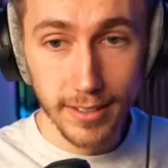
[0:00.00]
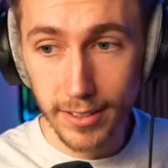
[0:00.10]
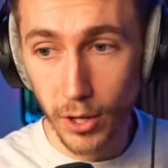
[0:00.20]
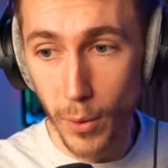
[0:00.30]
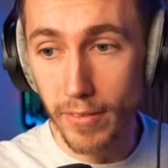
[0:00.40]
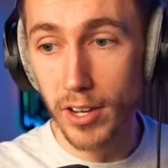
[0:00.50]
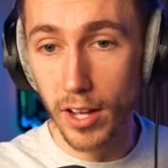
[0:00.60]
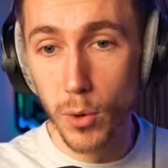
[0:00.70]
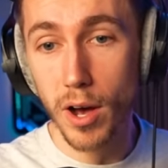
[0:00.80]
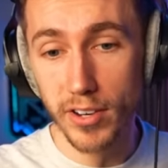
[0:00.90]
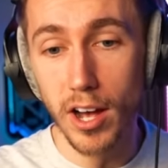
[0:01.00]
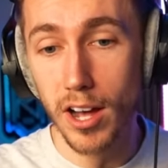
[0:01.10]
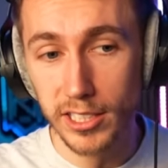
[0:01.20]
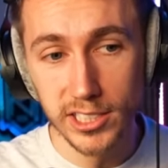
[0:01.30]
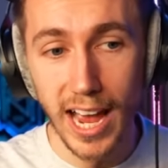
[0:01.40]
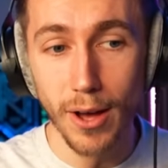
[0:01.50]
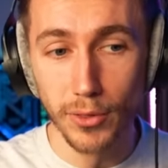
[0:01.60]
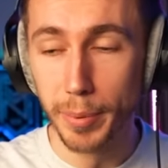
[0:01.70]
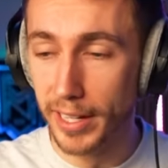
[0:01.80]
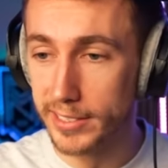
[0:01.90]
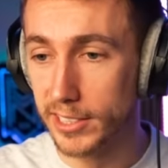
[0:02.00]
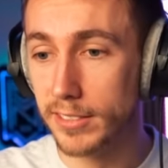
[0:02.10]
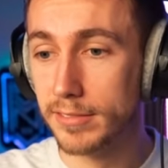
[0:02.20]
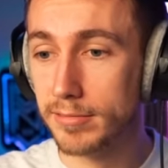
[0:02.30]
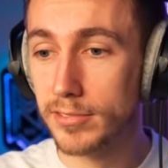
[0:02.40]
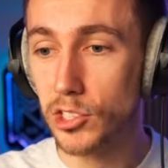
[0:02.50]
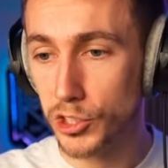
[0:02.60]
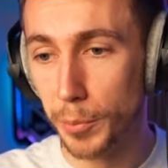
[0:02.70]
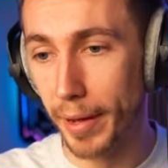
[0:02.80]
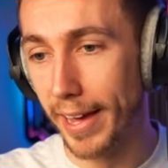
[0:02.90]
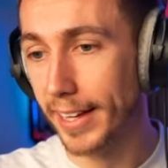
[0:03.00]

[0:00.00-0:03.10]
Whoever asked out the person should pay.